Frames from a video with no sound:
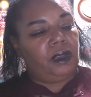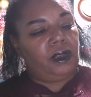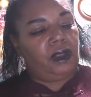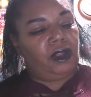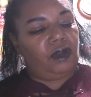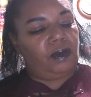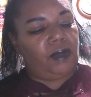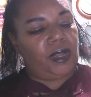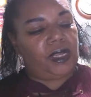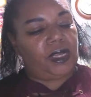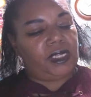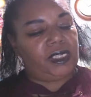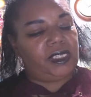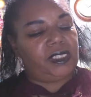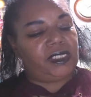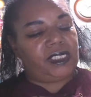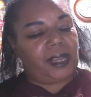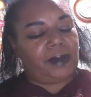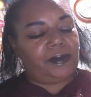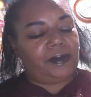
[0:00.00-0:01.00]
Oh, my
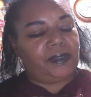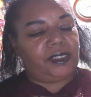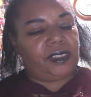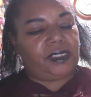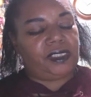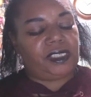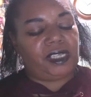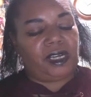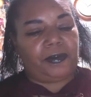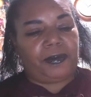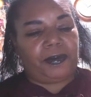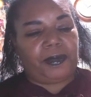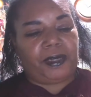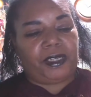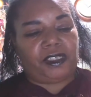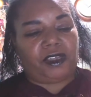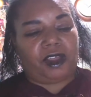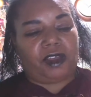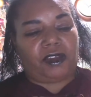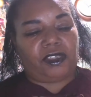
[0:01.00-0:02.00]
goodness. I'm just sitting up
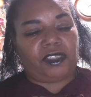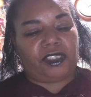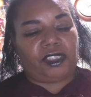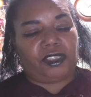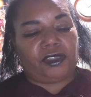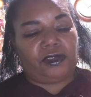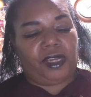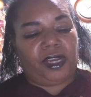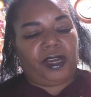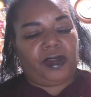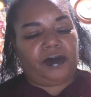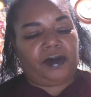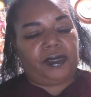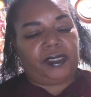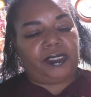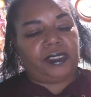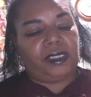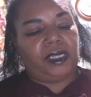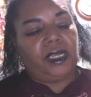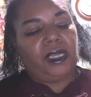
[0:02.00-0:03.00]
here talking to you,
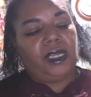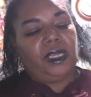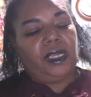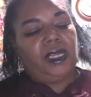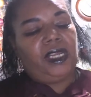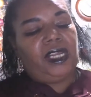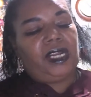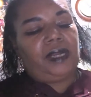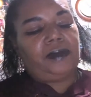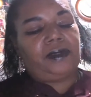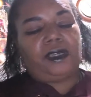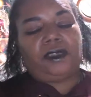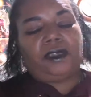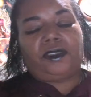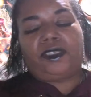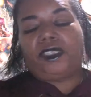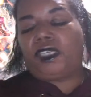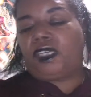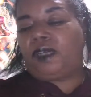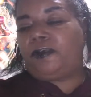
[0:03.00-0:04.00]
Aries. And I'm talking
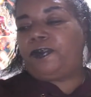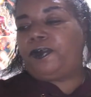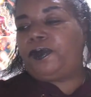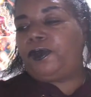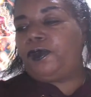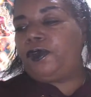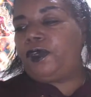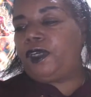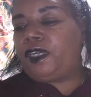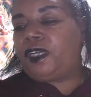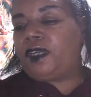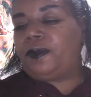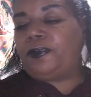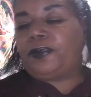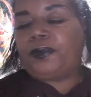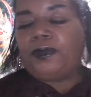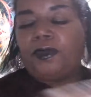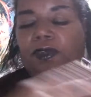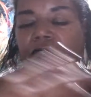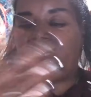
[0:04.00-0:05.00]
to the computer, and the
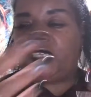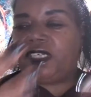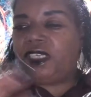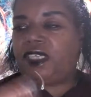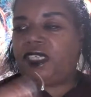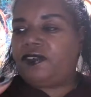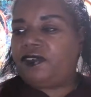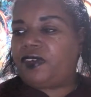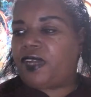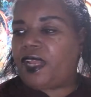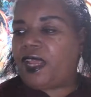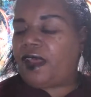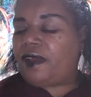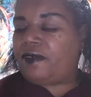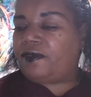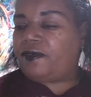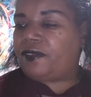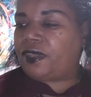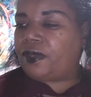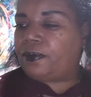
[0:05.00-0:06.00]
computer didn't even
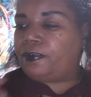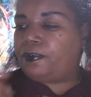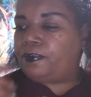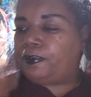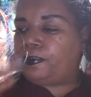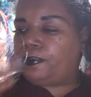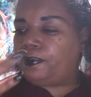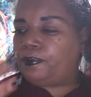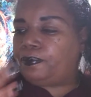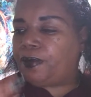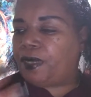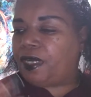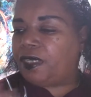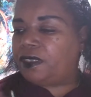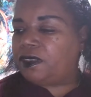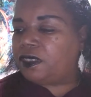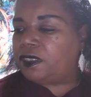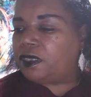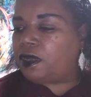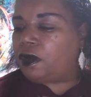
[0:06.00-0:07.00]
have the
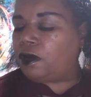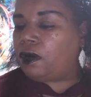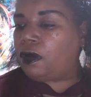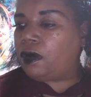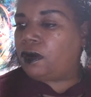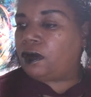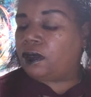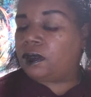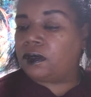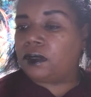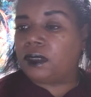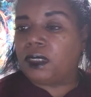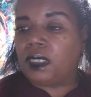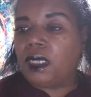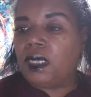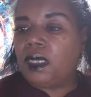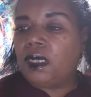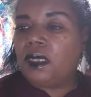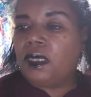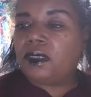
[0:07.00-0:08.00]
button to go on.
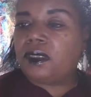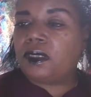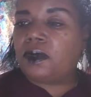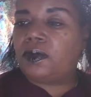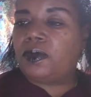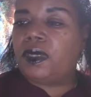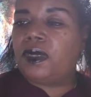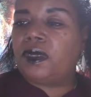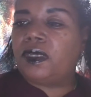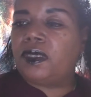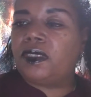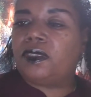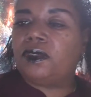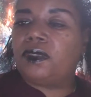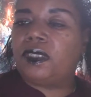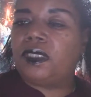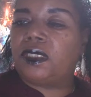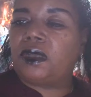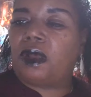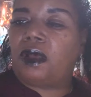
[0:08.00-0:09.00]
So we're going to do
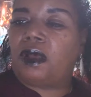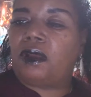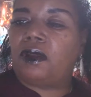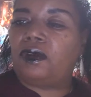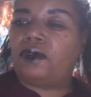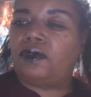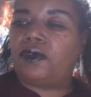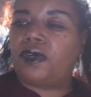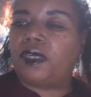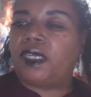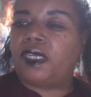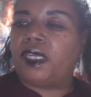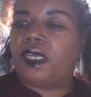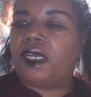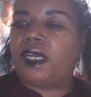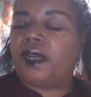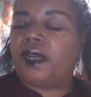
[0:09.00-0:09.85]
this all over again,